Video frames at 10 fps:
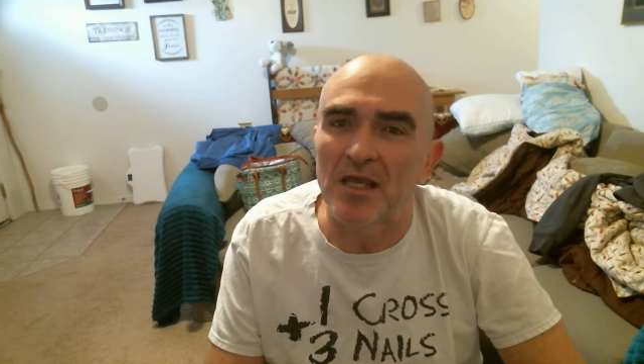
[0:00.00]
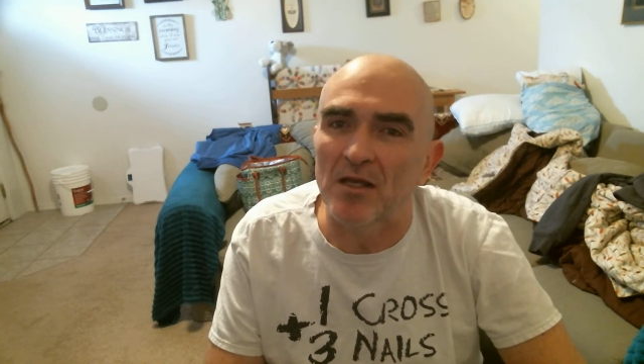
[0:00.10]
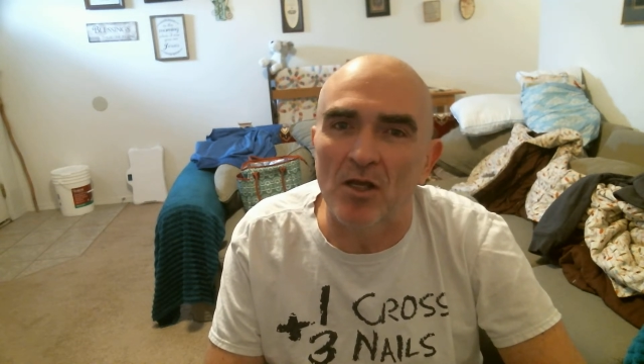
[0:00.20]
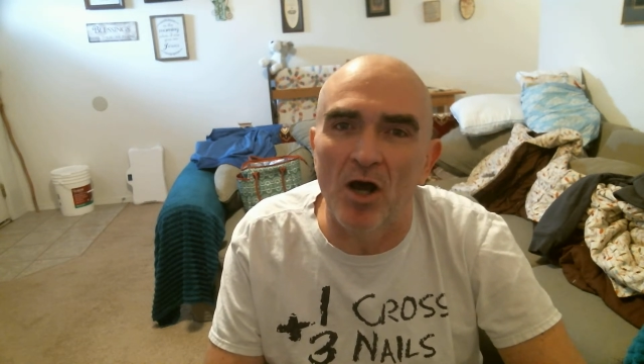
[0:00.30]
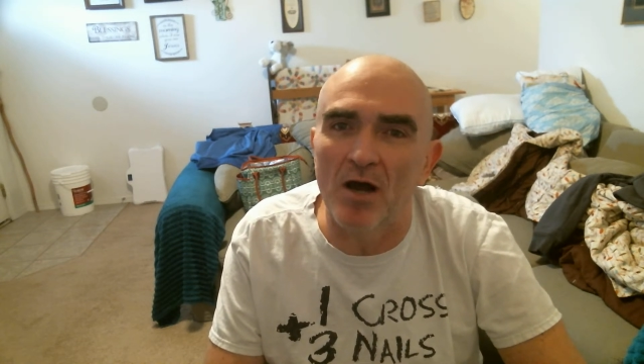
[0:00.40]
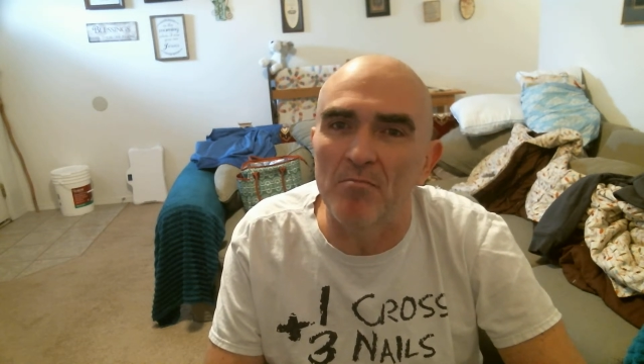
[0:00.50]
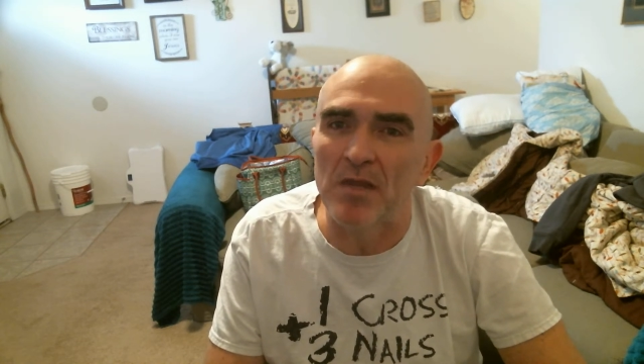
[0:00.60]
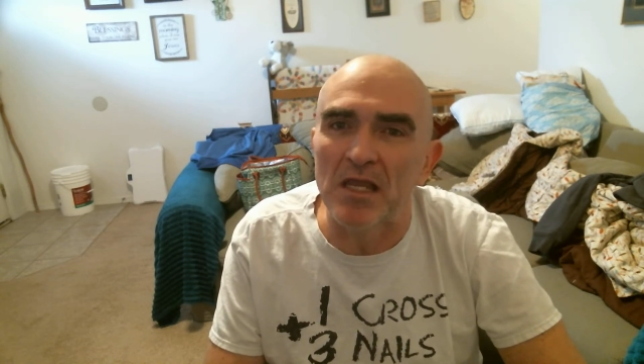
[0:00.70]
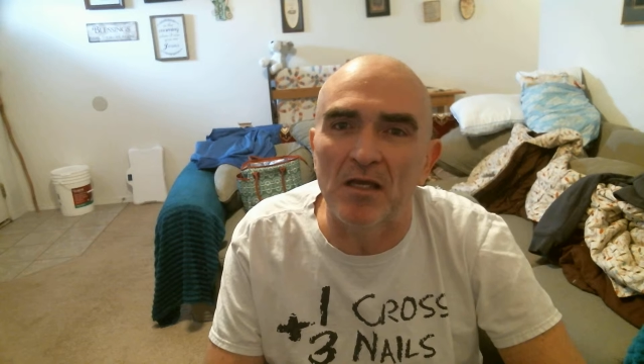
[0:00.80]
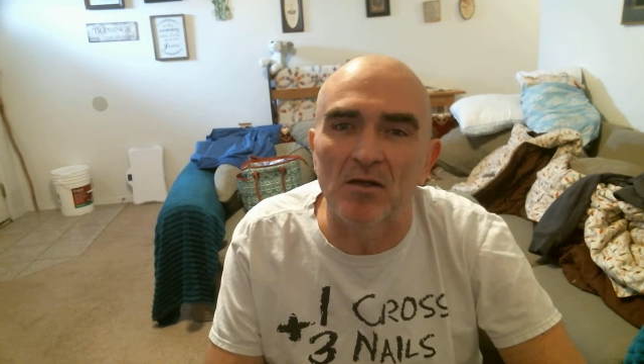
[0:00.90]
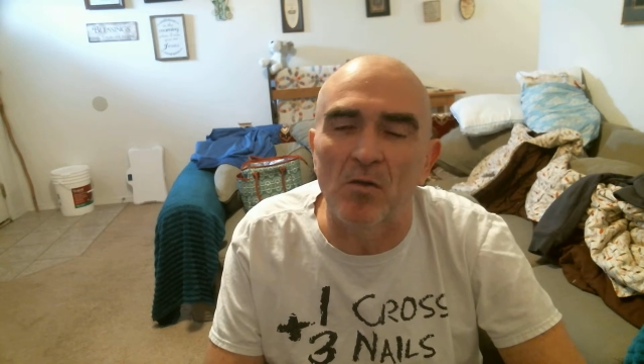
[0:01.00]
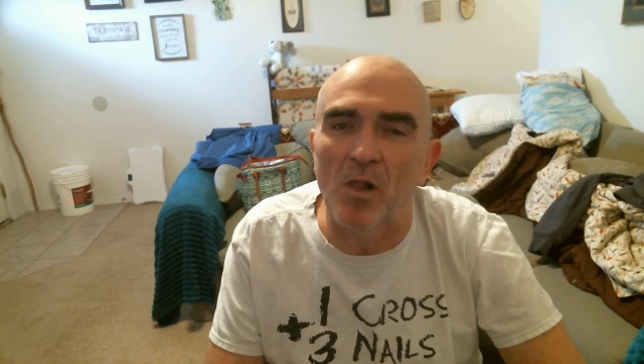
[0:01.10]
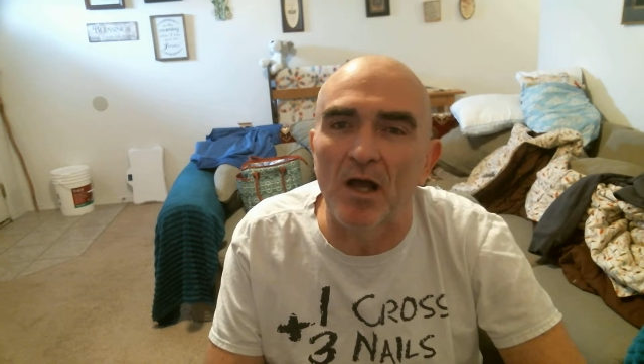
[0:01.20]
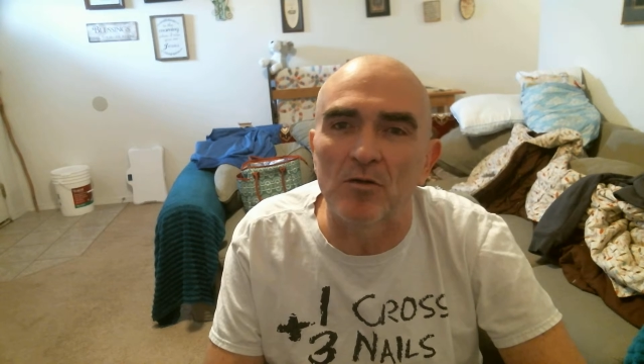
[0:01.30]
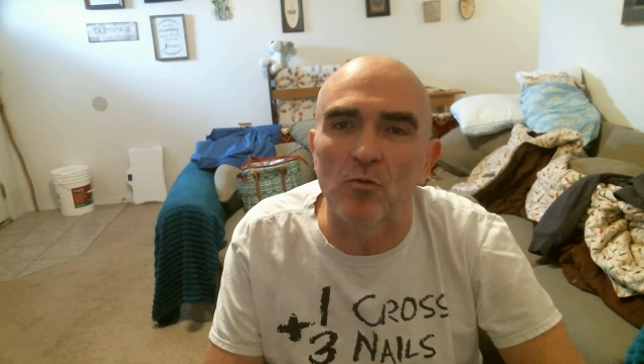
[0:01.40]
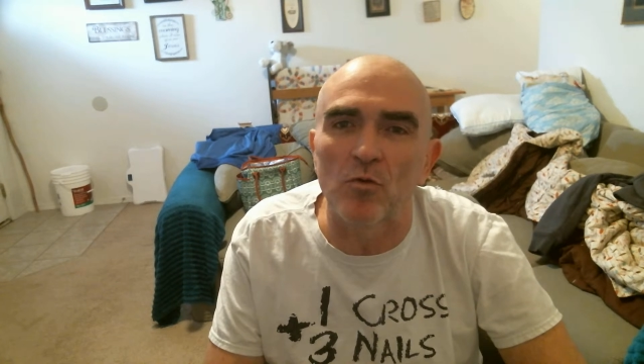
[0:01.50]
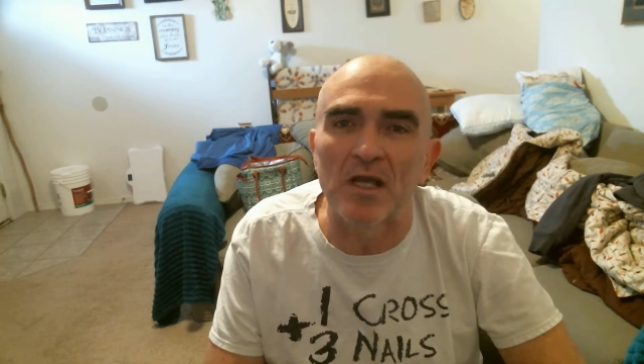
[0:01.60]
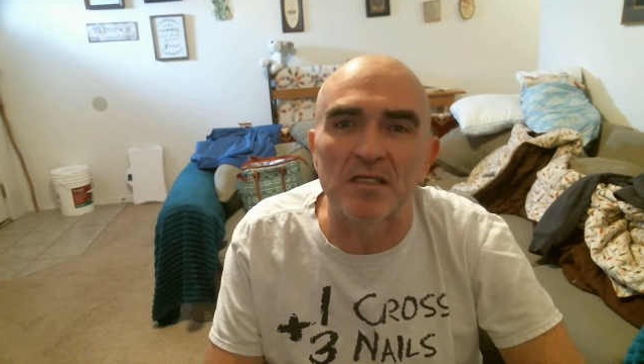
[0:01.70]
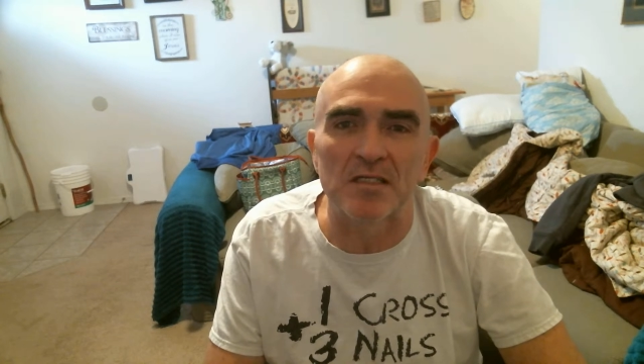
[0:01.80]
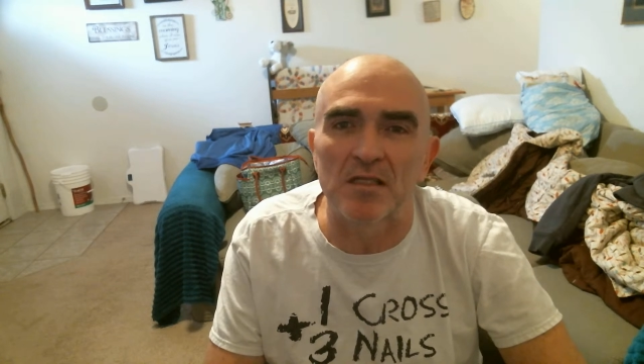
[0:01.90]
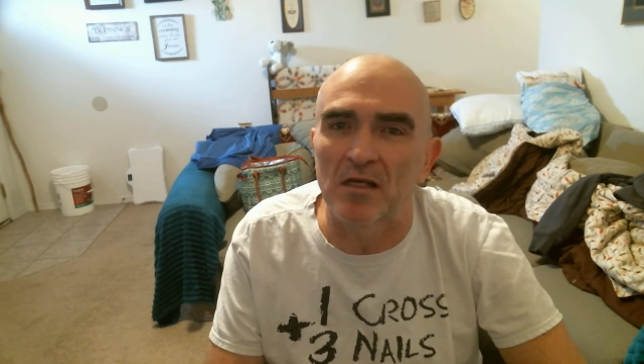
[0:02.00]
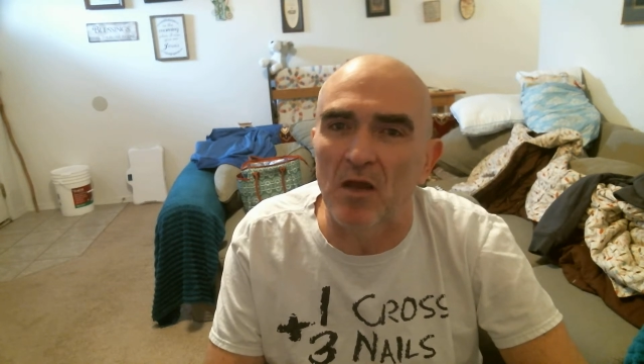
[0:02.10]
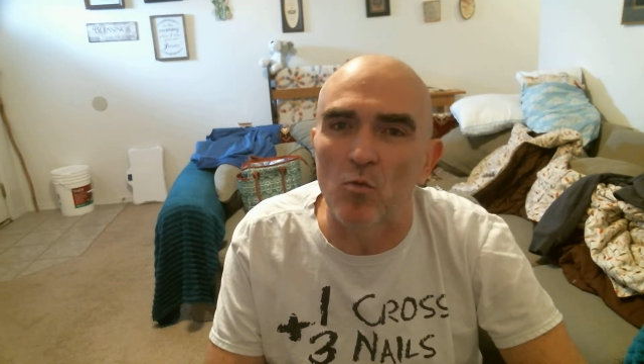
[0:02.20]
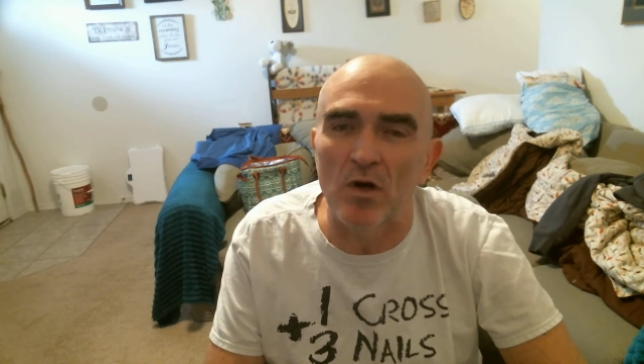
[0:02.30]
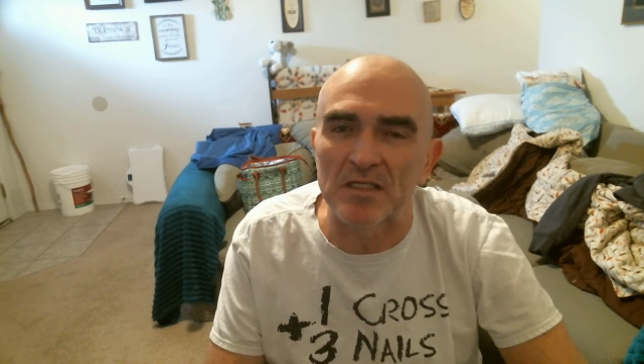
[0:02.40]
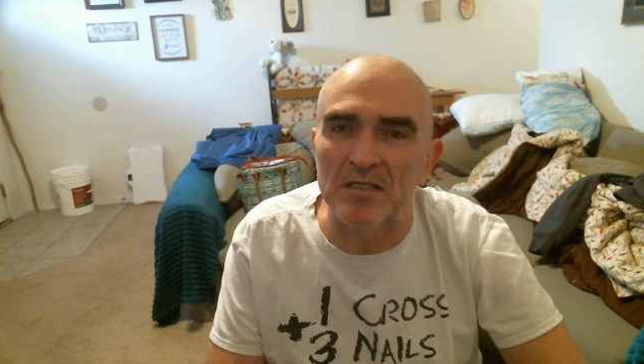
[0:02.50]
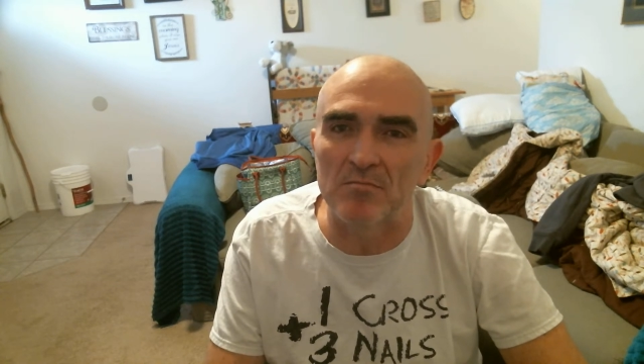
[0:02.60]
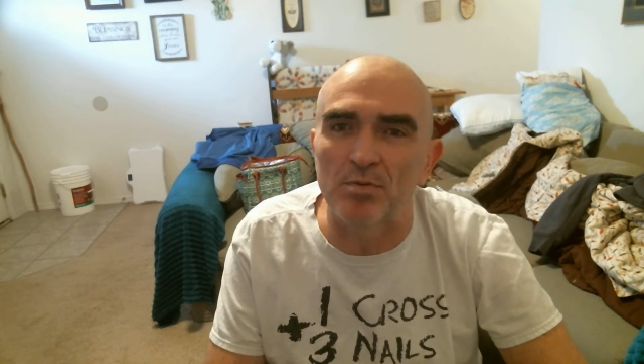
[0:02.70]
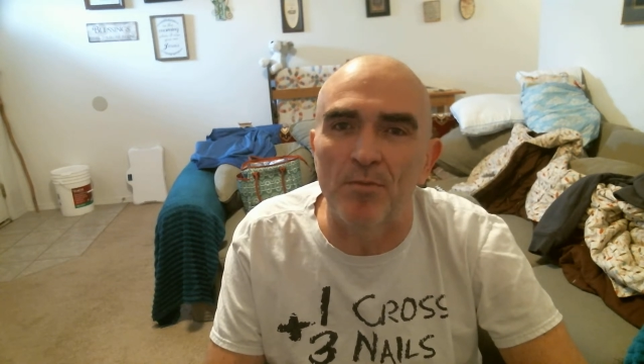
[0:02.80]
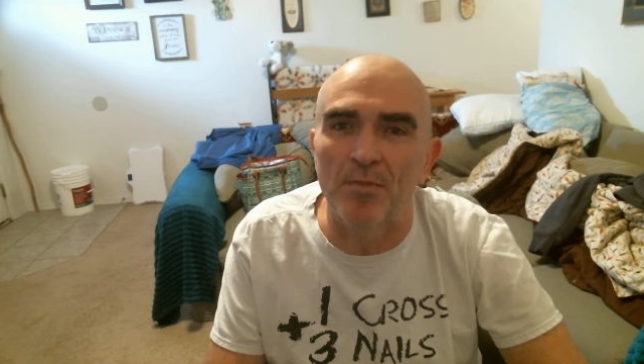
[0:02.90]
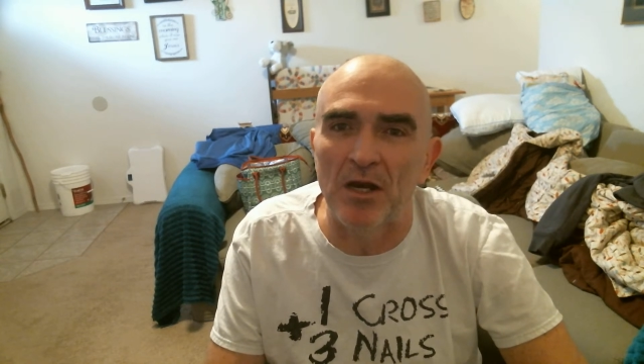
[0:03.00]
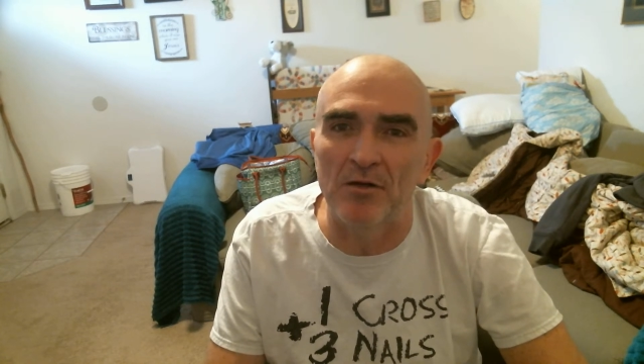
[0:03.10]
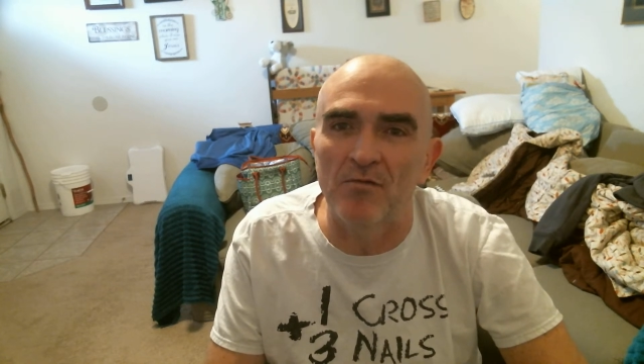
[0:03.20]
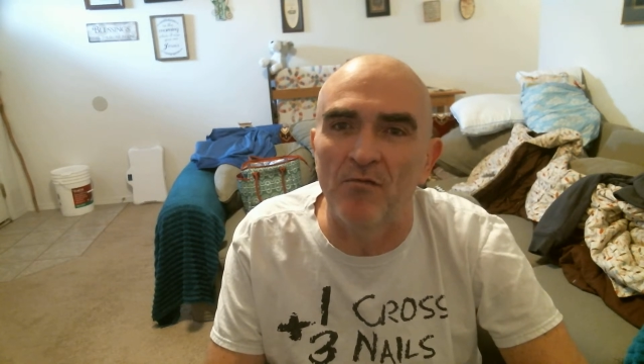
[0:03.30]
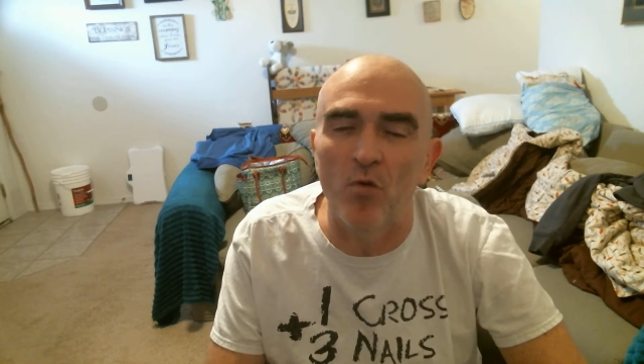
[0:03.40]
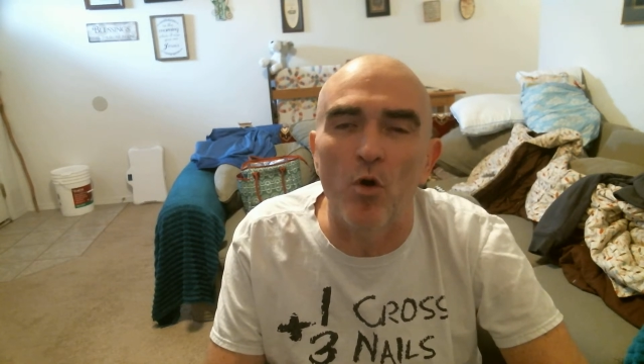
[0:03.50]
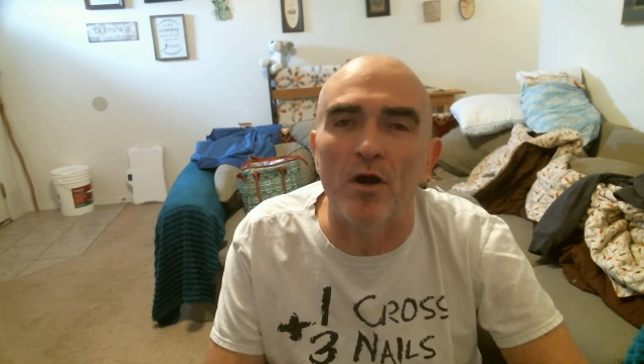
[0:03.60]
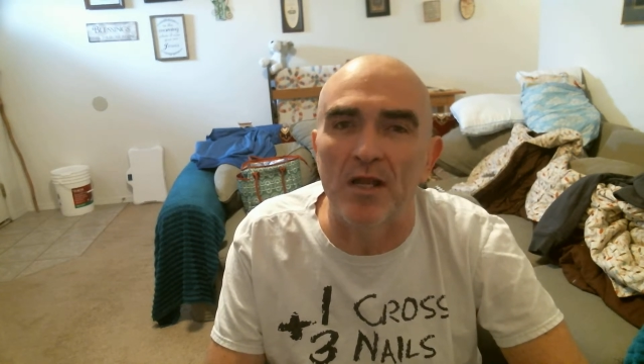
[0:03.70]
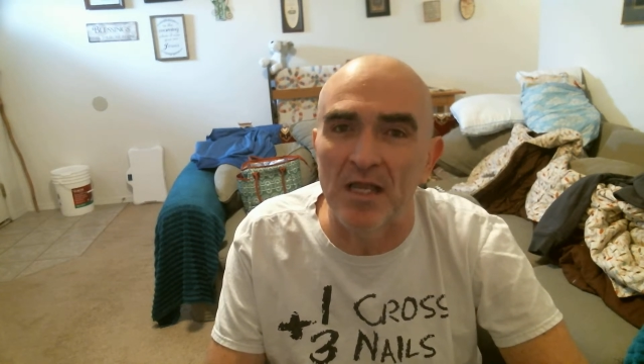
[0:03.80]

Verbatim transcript: it caught me in a lot of ways that I wasn't prepared for.